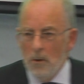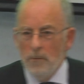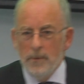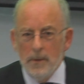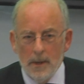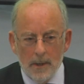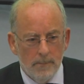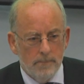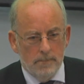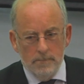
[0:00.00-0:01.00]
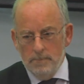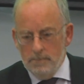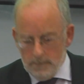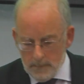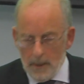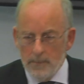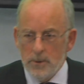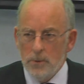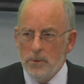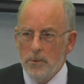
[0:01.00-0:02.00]
over how
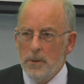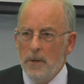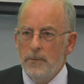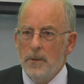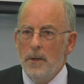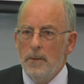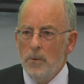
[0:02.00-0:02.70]
much you're going to recover on the